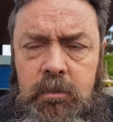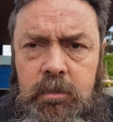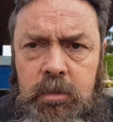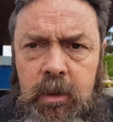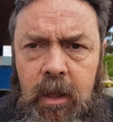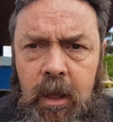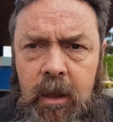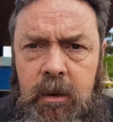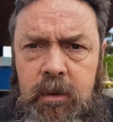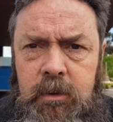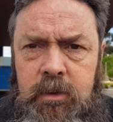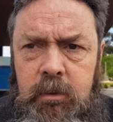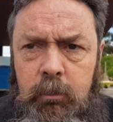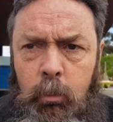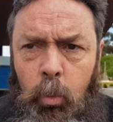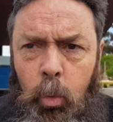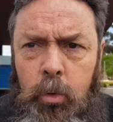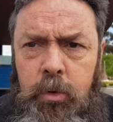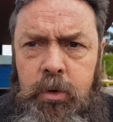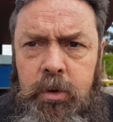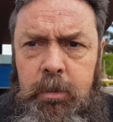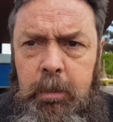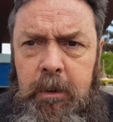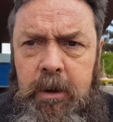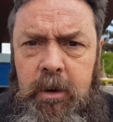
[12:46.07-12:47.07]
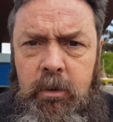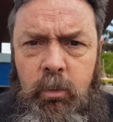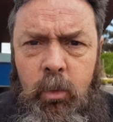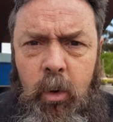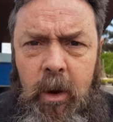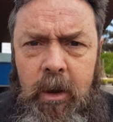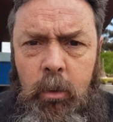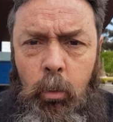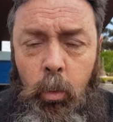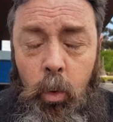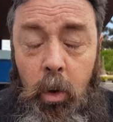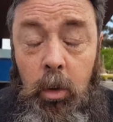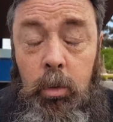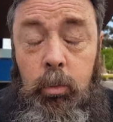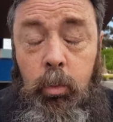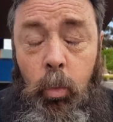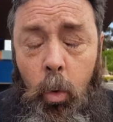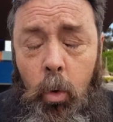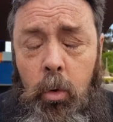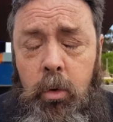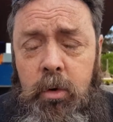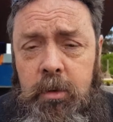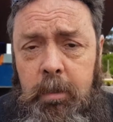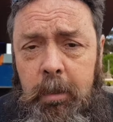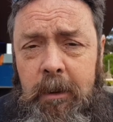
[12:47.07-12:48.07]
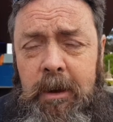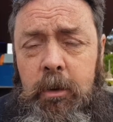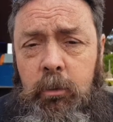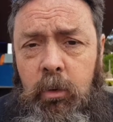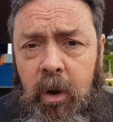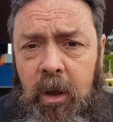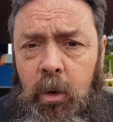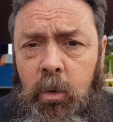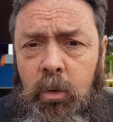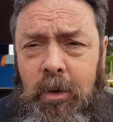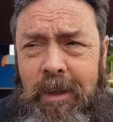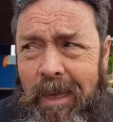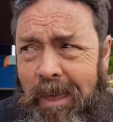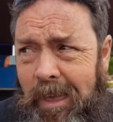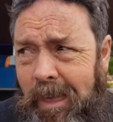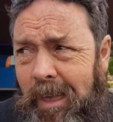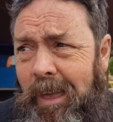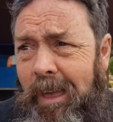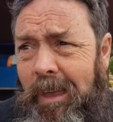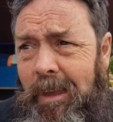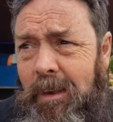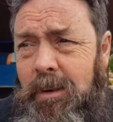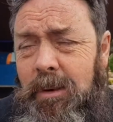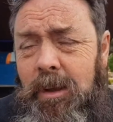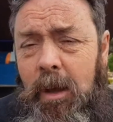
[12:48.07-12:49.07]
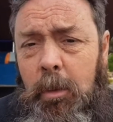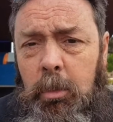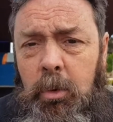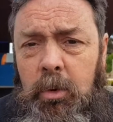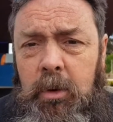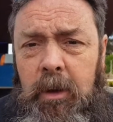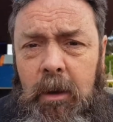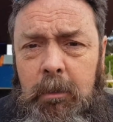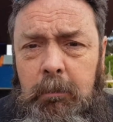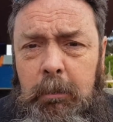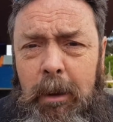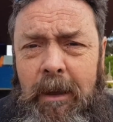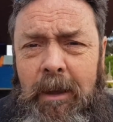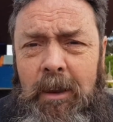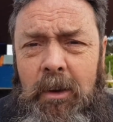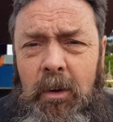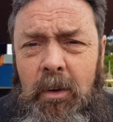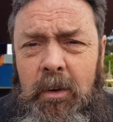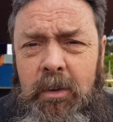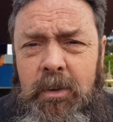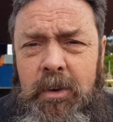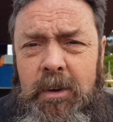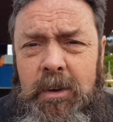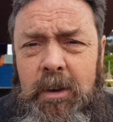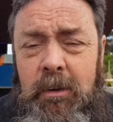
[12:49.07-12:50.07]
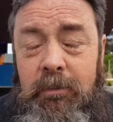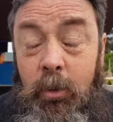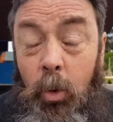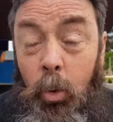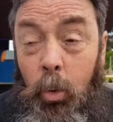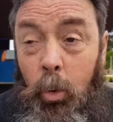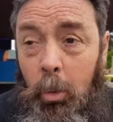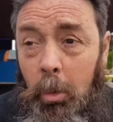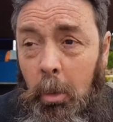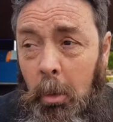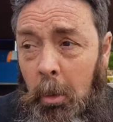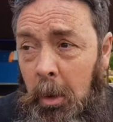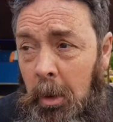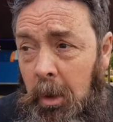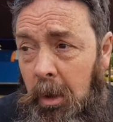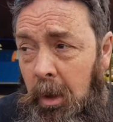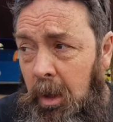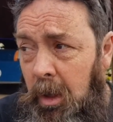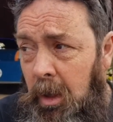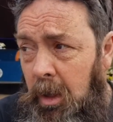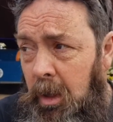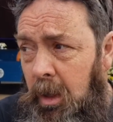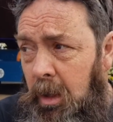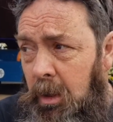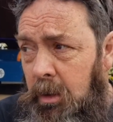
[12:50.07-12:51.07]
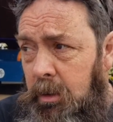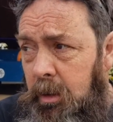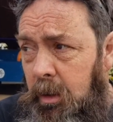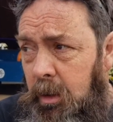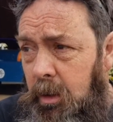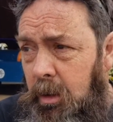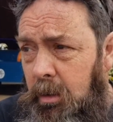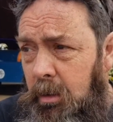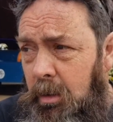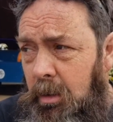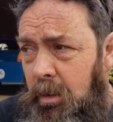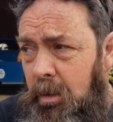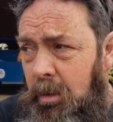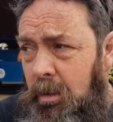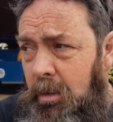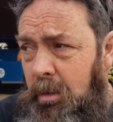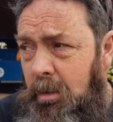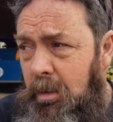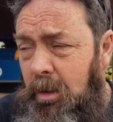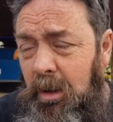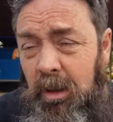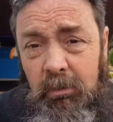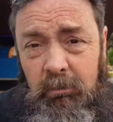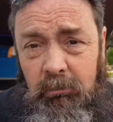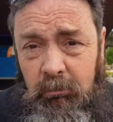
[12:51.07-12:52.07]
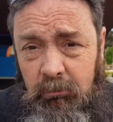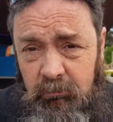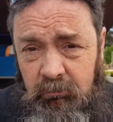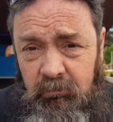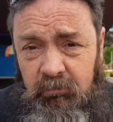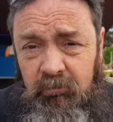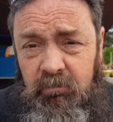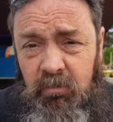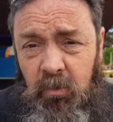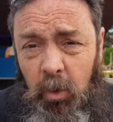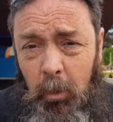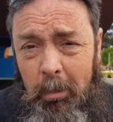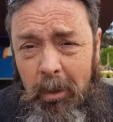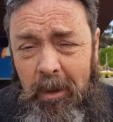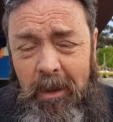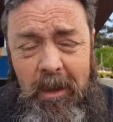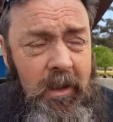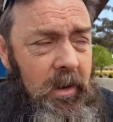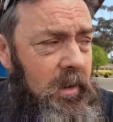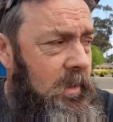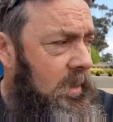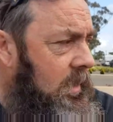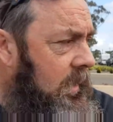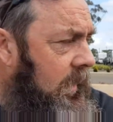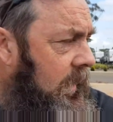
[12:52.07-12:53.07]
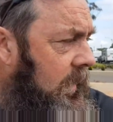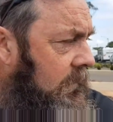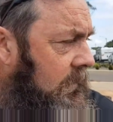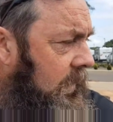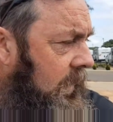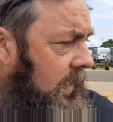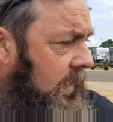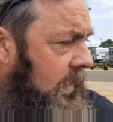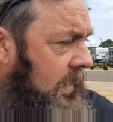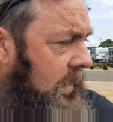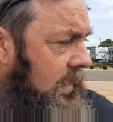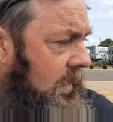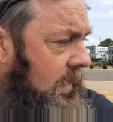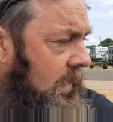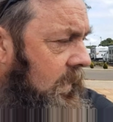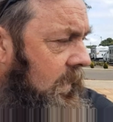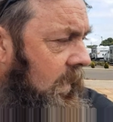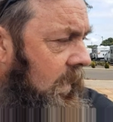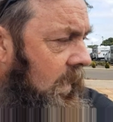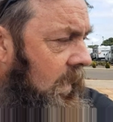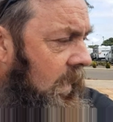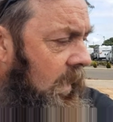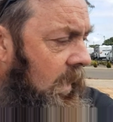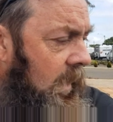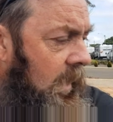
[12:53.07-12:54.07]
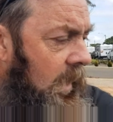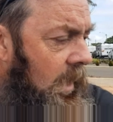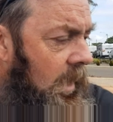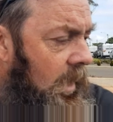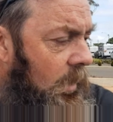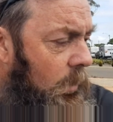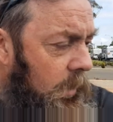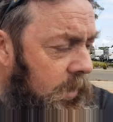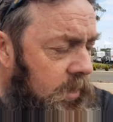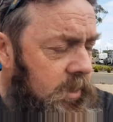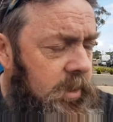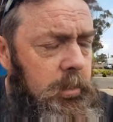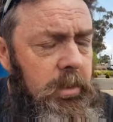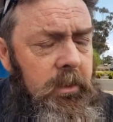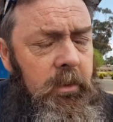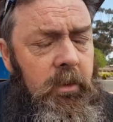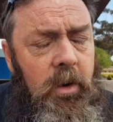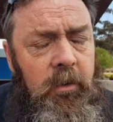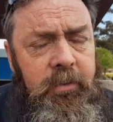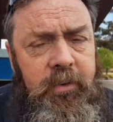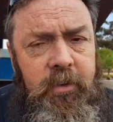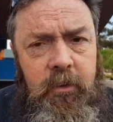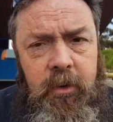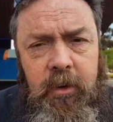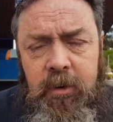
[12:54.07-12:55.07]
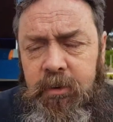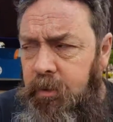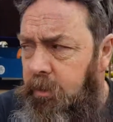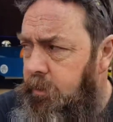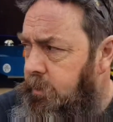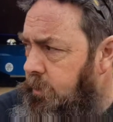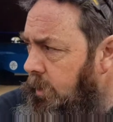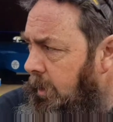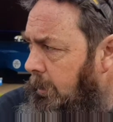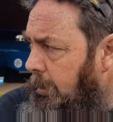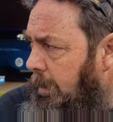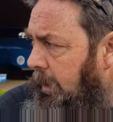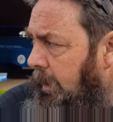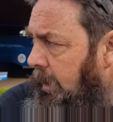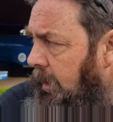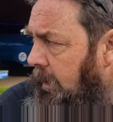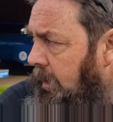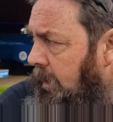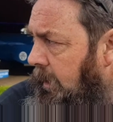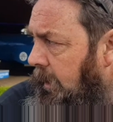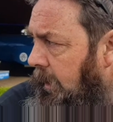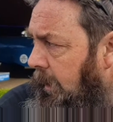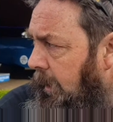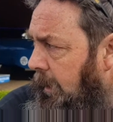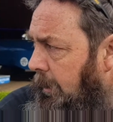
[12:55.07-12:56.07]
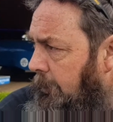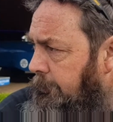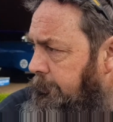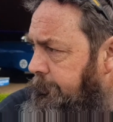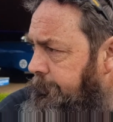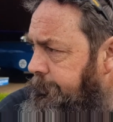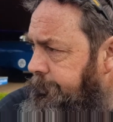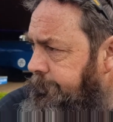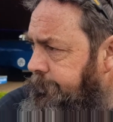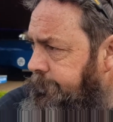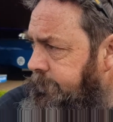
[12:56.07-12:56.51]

land water speed record, world water speed record here in Dublin back in 1964. So, not bad. Anyway, we should be right for the rest of the trip. Um,